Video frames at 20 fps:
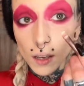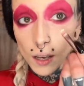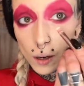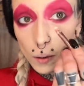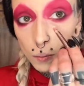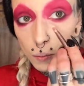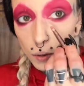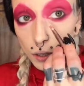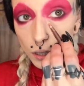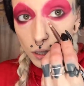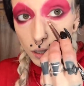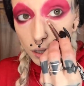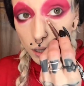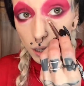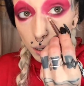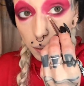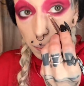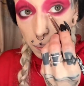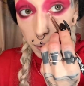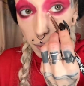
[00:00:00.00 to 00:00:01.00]
and we're just
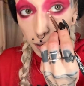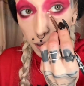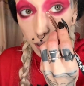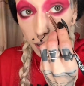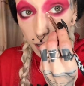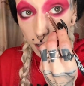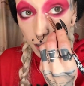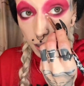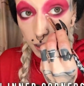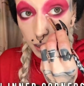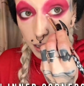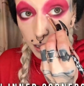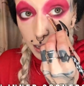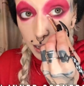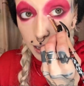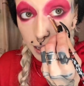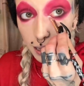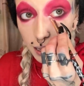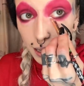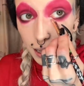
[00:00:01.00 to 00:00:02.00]
gonna put a
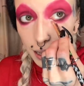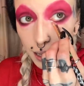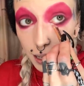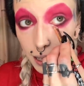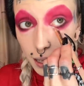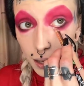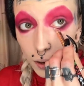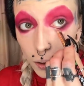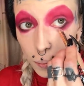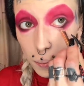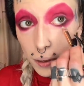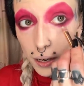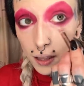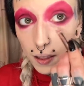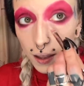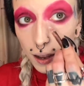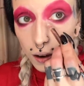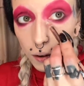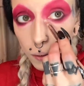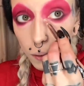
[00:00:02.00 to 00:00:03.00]
little bit of
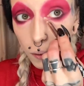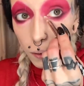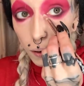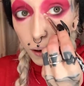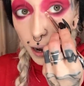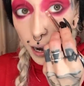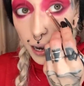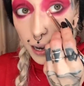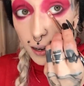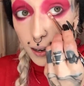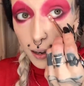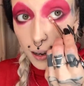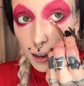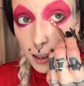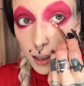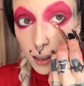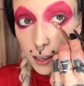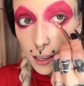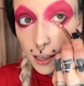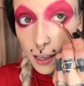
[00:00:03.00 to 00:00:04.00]
that right
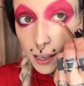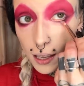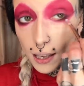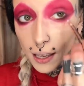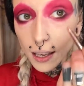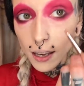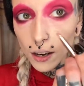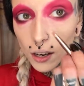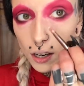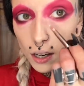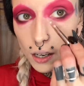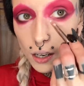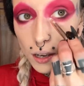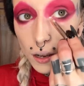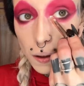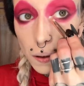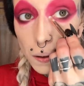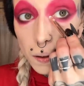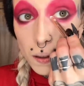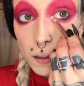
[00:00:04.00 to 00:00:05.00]
here,
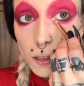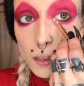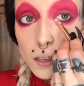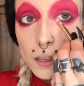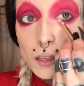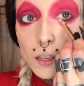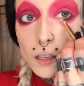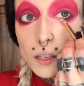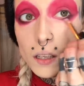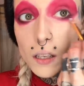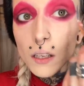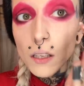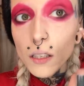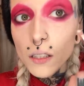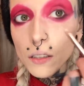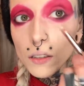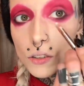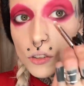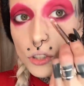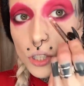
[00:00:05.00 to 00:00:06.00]

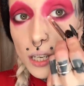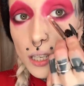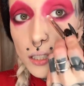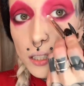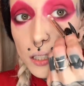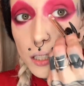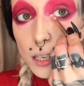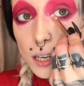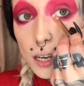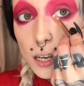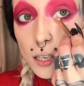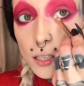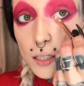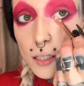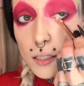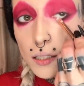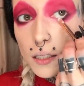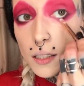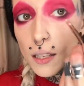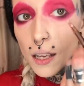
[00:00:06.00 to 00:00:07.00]
just
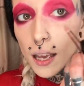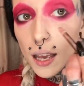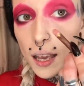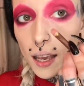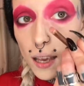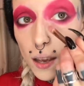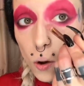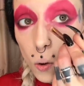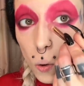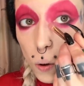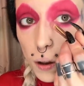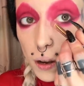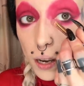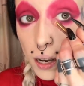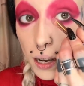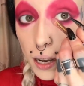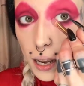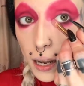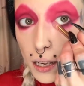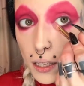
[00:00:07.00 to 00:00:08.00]
as a
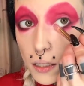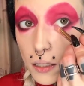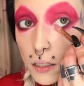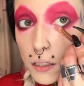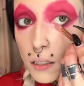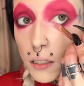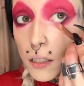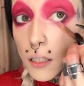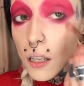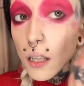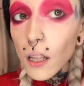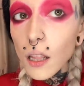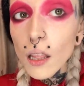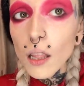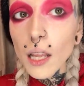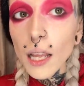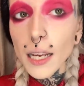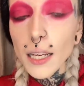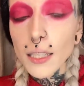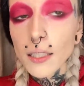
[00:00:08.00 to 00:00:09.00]
nice
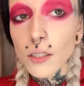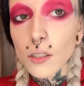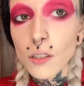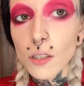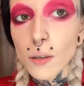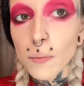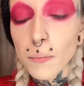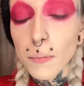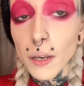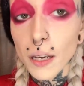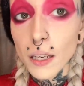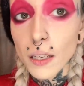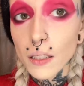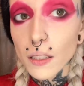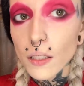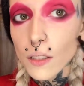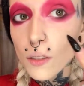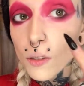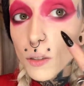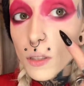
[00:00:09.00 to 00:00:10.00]
lighter
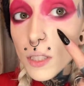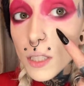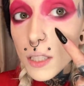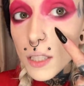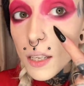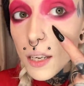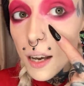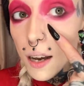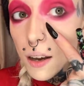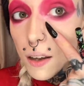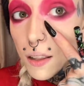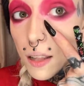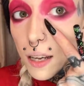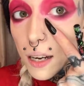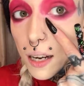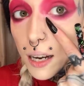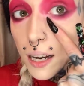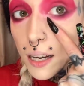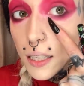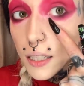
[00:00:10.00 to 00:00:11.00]
base. And you see how
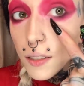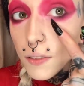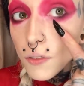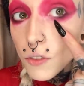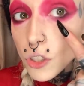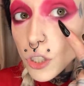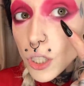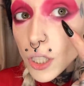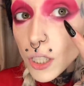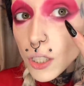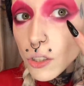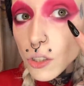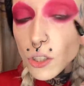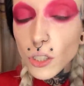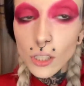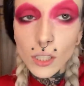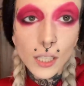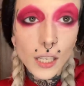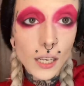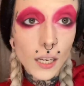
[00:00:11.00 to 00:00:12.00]
that kind of changed
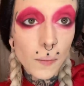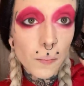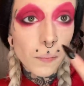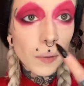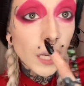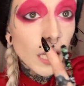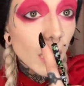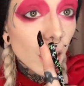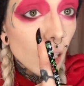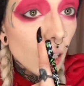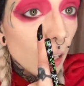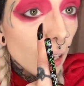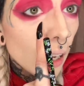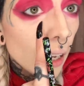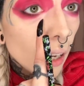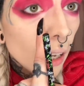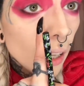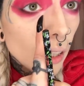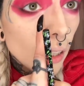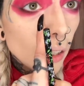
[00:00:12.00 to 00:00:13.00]
to like a pinky?
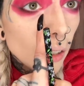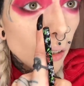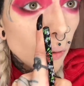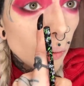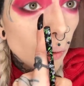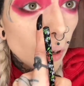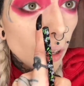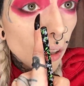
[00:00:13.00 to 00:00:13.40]
This is what